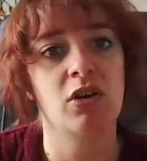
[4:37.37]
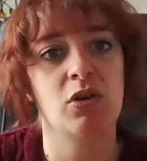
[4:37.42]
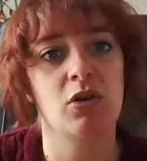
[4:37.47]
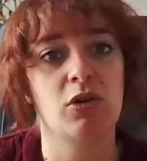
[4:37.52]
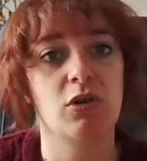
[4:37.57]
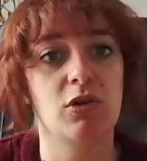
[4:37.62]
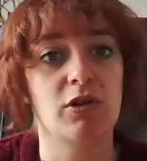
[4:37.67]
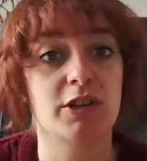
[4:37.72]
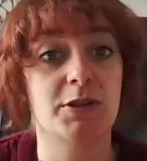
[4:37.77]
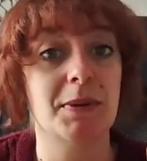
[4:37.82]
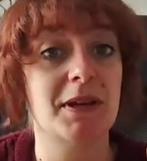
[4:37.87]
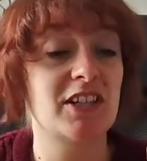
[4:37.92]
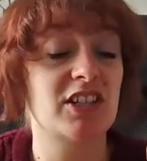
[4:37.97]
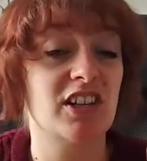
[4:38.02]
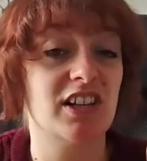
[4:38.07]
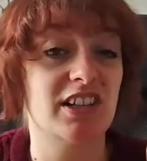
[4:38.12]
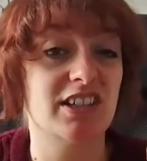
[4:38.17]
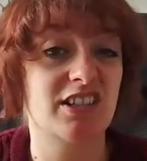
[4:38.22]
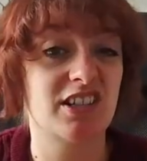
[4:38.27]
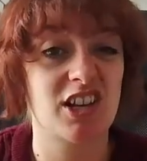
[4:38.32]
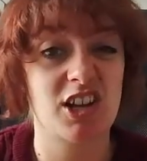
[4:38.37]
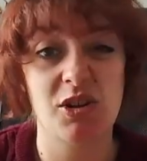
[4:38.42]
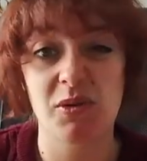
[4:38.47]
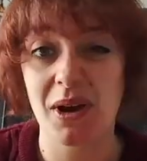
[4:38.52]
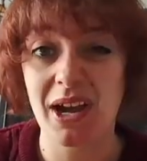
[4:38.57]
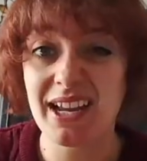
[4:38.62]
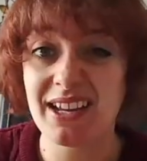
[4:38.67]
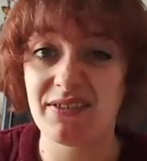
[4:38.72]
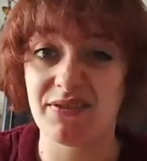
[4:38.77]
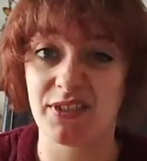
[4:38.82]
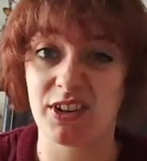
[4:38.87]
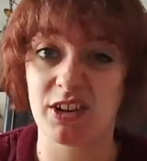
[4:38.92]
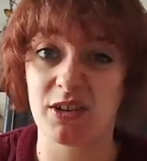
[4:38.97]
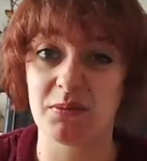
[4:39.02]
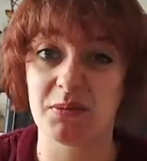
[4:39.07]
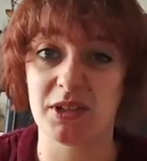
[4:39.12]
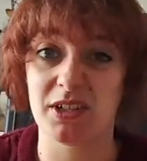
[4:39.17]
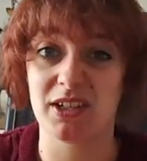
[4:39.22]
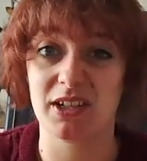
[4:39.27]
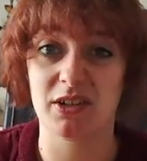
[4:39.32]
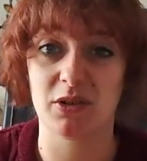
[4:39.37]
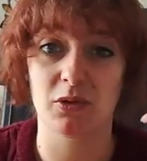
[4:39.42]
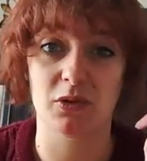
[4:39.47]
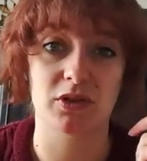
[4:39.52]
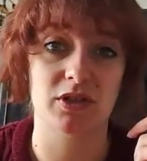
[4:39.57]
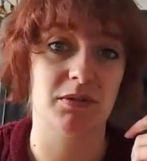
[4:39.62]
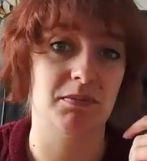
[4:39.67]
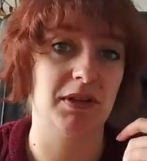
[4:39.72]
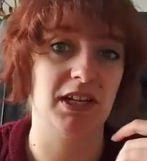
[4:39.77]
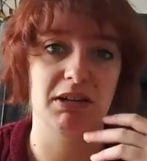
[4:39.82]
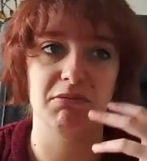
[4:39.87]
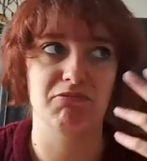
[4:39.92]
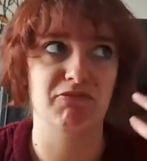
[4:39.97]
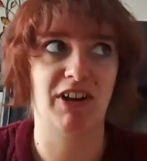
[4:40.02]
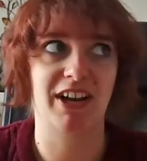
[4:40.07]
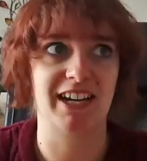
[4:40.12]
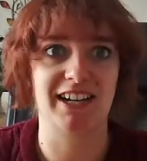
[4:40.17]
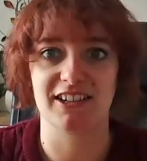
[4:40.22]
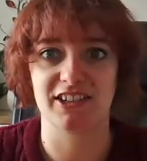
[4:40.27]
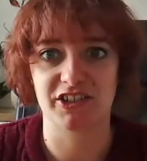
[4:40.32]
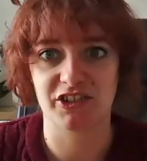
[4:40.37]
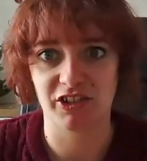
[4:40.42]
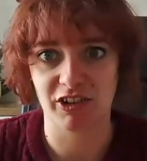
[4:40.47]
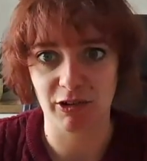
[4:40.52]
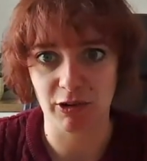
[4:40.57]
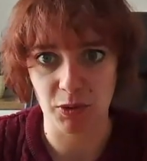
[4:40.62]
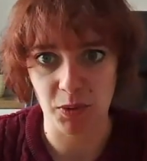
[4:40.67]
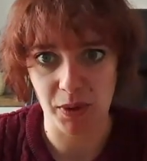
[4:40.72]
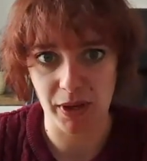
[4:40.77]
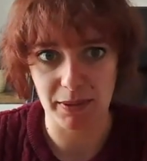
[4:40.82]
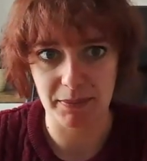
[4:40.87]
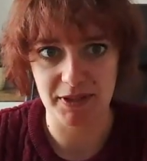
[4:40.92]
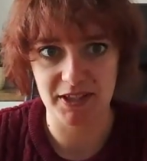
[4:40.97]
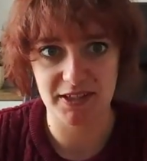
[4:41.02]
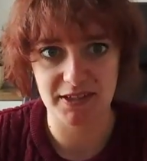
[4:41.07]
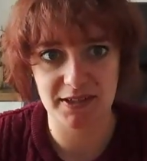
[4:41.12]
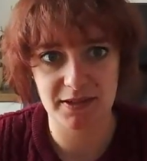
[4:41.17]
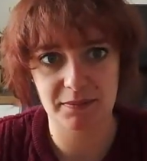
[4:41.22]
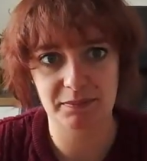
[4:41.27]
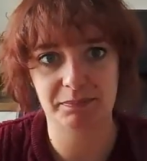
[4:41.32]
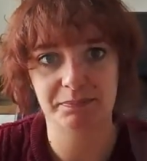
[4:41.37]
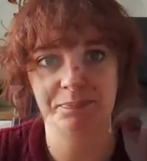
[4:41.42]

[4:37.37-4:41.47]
or a specialized QA environment in order to meet regulatory requirements.